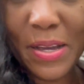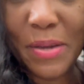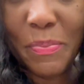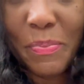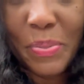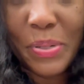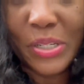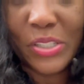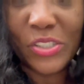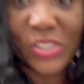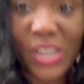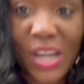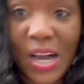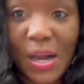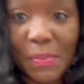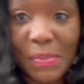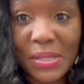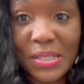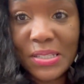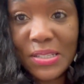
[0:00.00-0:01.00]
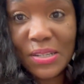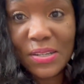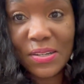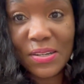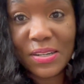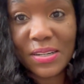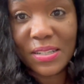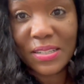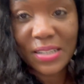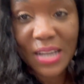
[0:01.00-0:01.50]
pajamas
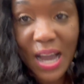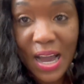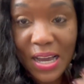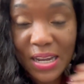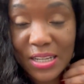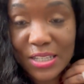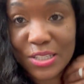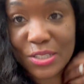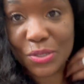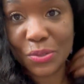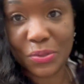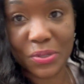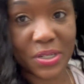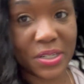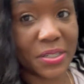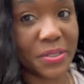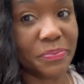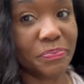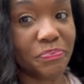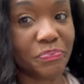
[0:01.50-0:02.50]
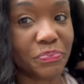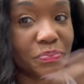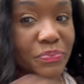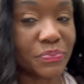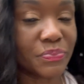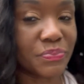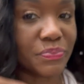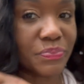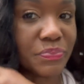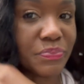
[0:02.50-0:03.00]
on, kind of, sort of,
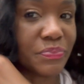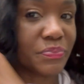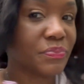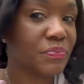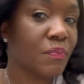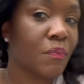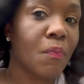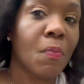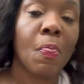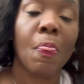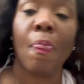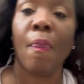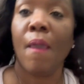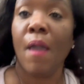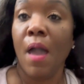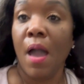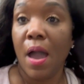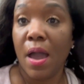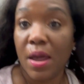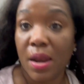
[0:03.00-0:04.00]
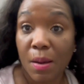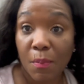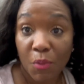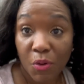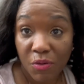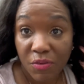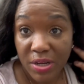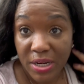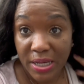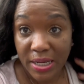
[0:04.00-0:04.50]
and I'm
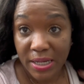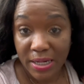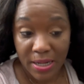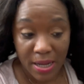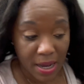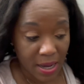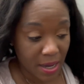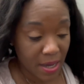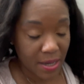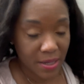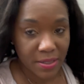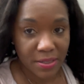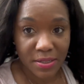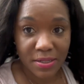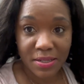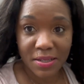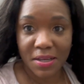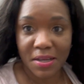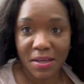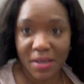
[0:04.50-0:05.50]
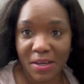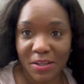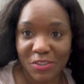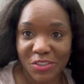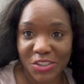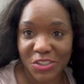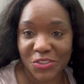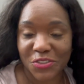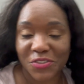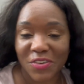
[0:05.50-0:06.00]
already getting hot.
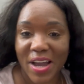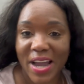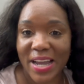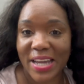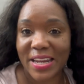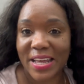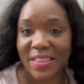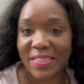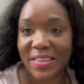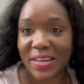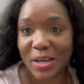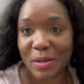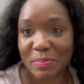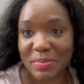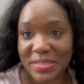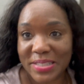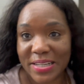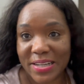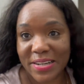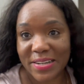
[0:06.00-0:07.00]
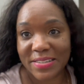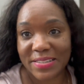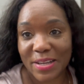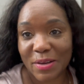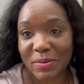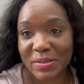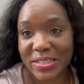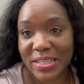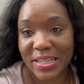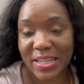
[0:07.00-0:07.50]
Just dragging that thing upstairs, I
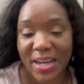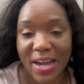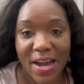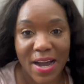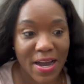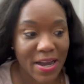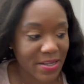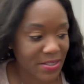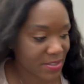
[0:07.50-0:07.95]
was getting hot.